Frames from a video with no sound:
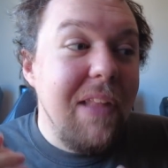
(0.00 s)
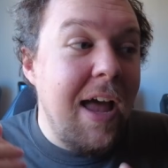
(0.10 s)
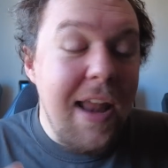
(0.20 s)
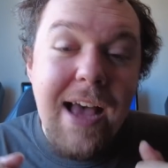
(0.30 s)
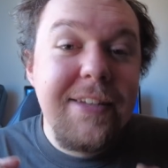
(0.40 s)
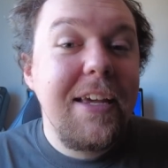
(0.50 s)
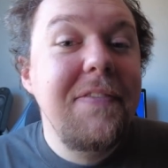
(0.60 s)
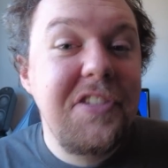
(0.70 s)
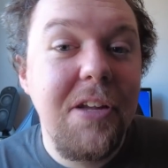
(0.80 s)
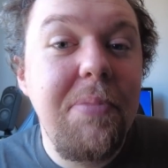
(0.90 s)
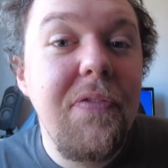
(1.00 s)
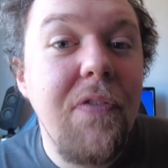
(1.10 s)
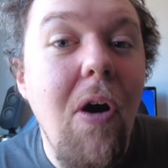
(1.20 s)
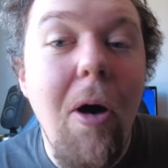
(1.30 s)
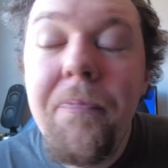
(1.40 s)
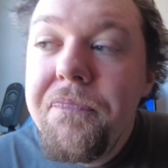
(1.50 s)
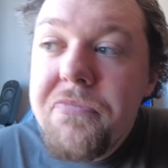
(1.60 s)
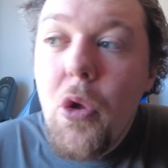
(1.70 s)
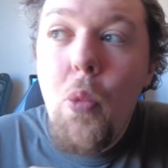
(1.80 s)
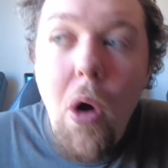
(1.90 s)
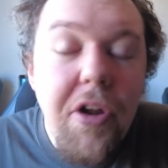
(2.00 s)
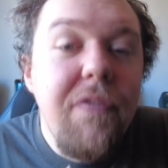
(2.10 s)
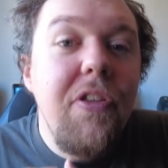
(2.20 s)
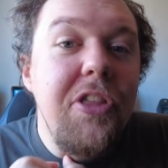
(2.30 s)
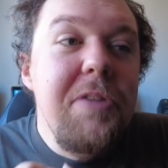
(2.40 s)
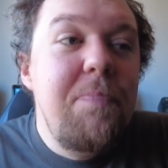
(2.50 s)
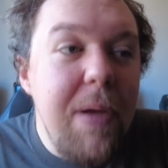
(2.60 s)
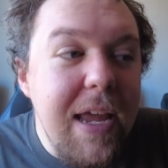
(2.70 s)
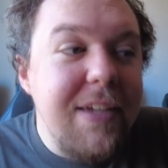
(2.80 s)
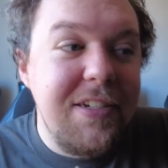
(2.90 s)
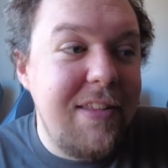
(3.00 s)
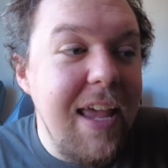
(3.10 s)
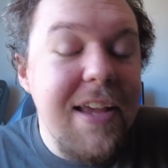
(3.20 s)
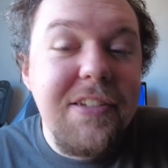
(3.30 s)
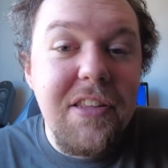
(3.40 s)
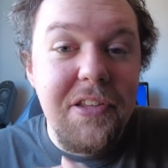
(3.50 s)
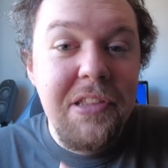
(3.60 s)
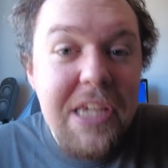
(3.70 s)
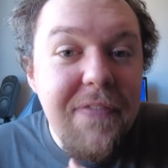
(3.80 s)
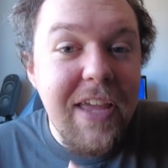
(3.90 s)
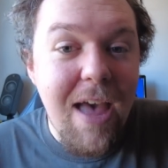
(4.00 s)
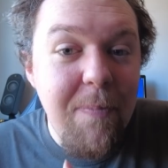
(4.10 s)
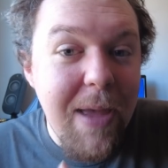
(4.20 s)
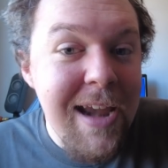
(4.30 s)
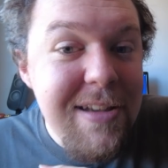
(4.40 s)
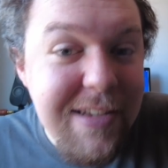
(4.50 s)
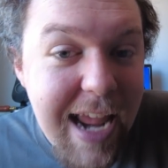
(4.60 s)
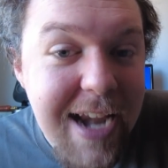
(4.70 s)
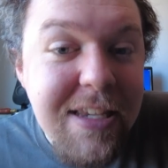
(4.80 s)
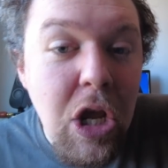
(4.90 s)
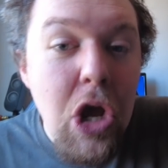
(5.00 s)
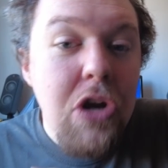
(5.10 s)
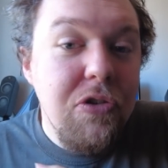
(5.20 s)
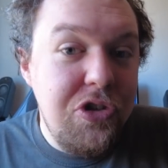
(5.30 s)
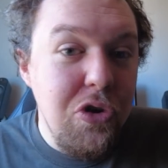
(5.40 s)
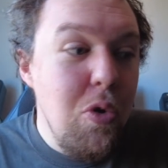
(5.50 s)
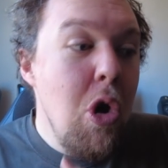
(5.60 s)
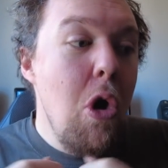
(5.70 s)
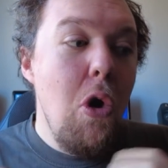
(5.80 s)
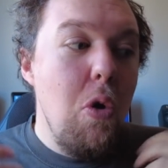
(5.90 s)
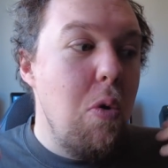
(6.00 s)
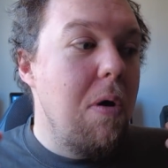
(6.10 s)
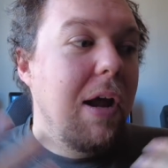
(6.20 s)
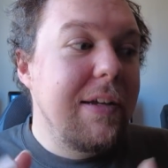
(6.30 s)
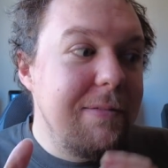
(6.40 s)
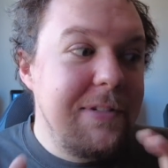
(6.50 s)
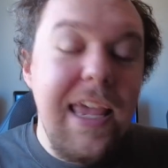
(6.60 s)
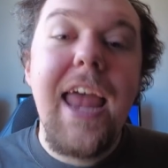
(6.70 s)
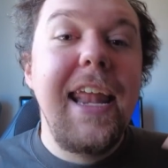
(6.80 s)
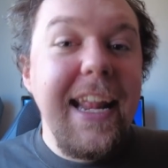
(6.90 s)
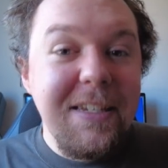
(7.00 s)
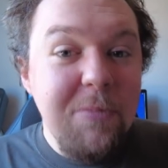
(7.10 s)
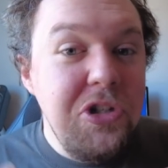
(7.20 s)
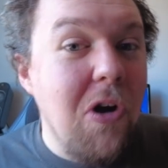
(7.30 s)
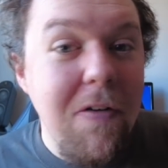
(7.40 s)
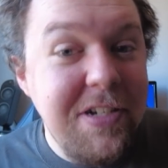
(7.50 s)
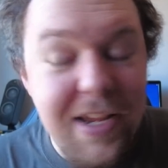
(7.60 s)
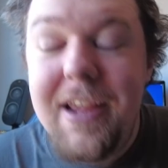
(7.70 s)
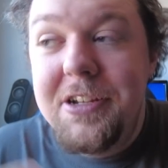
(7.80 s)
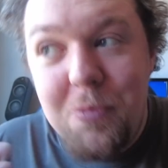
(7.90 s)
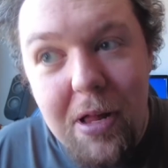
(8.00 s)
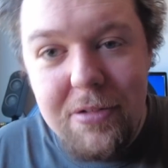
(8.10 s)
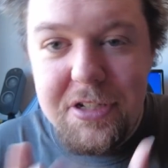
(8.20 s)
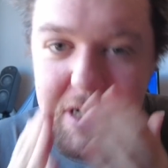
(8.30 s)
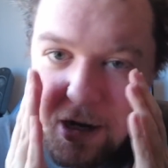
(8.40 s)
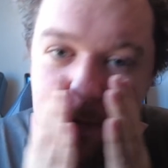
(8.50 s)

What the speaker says: And as I've said before, one of the biggest things that the Leave campaign did to get its majority, as well as,